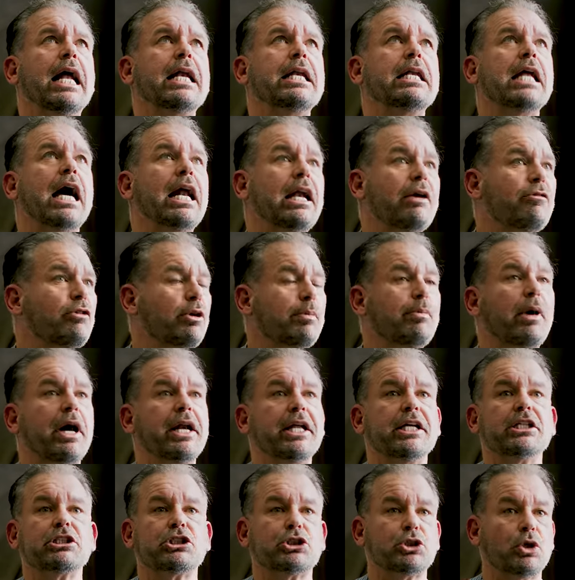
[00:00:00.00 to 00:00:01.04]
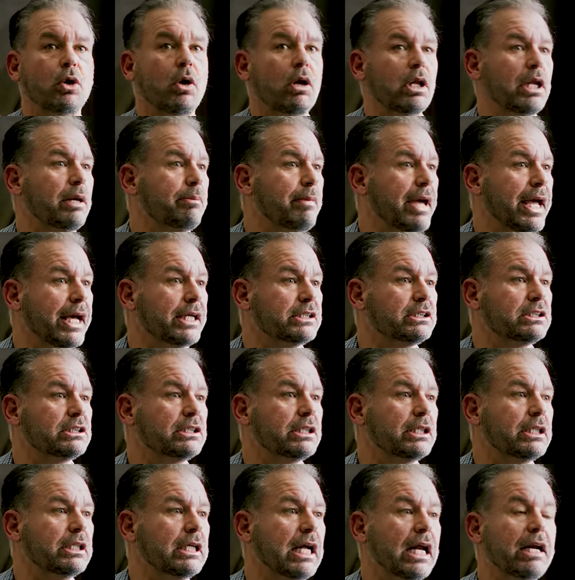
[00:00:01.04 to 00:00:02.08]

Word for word: Not everybody is Charlie Manson.